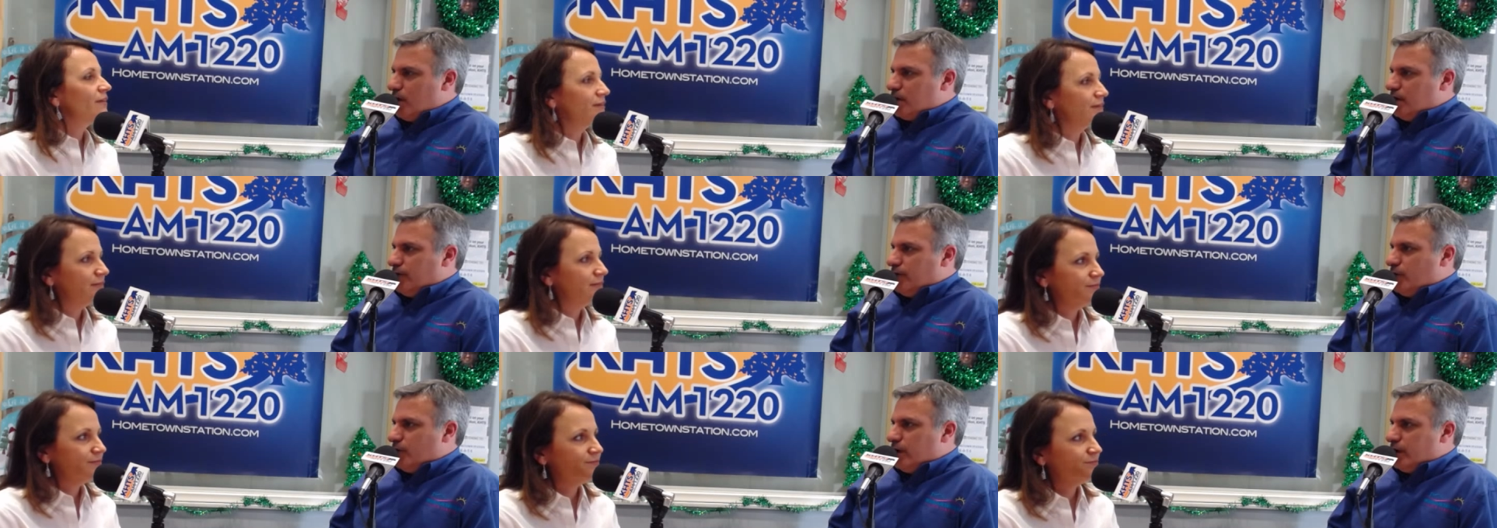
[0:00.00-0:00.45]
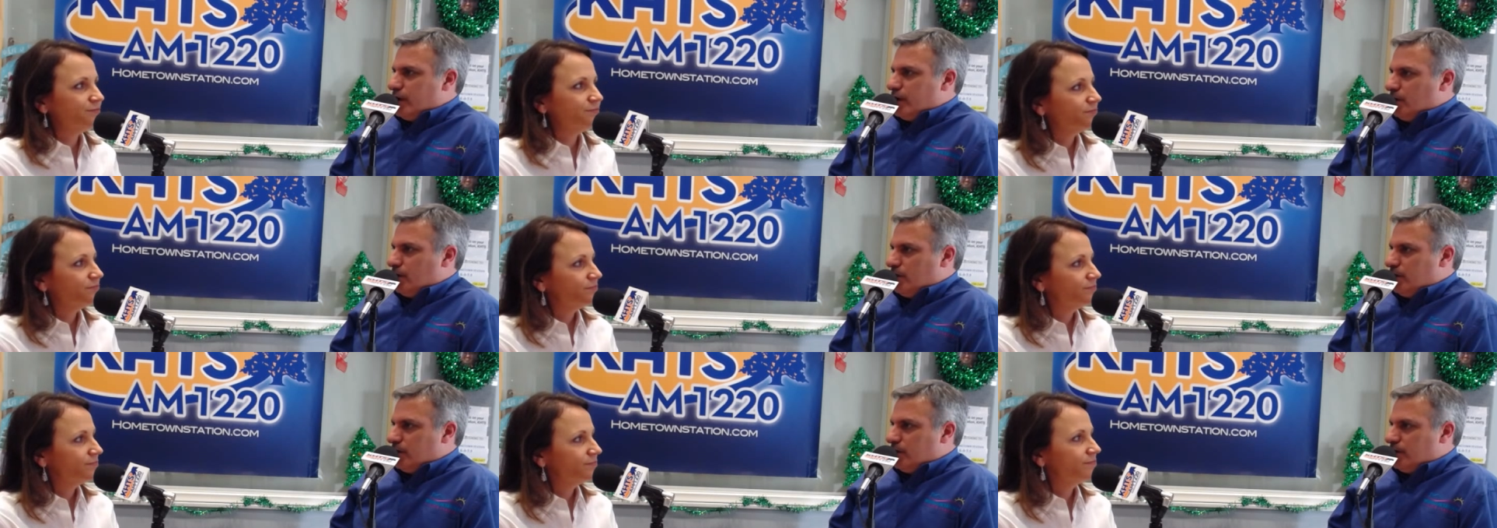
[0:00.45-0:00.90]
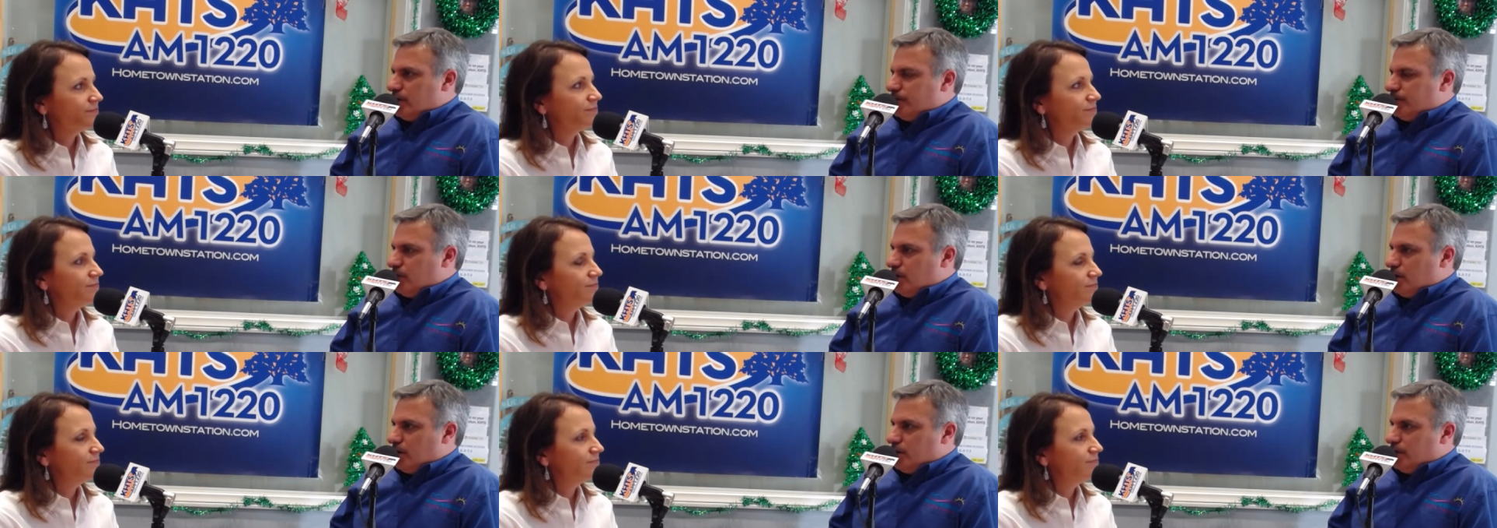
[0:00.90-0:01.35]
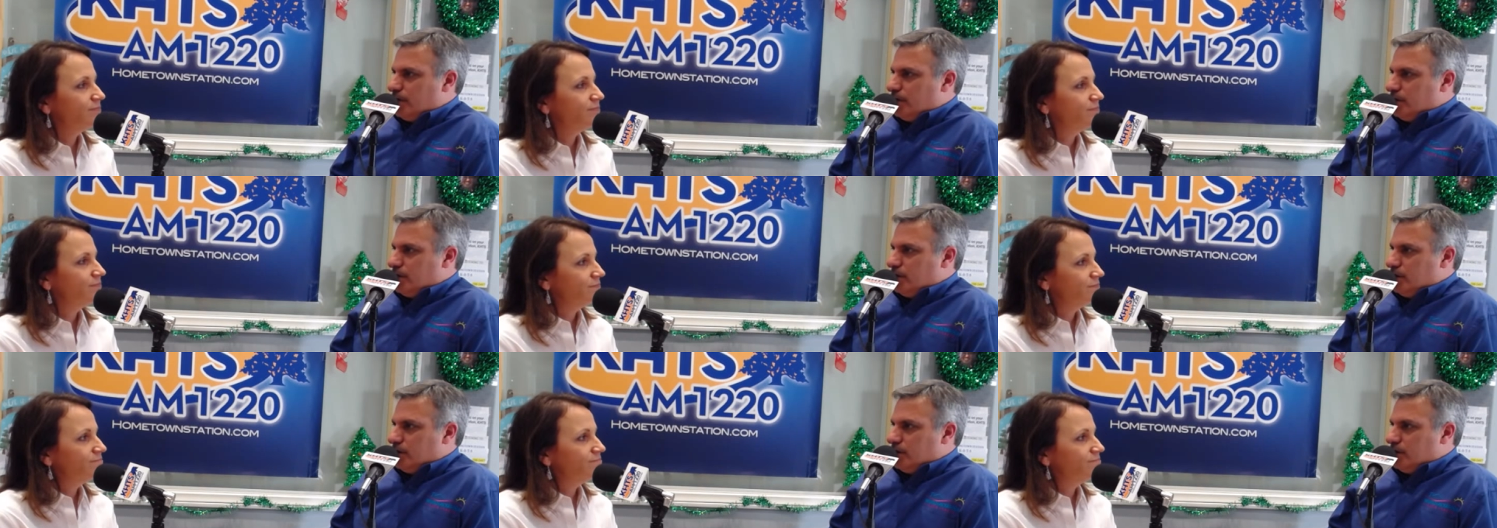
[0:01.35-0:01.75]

Speaker 1: avoid going in front of going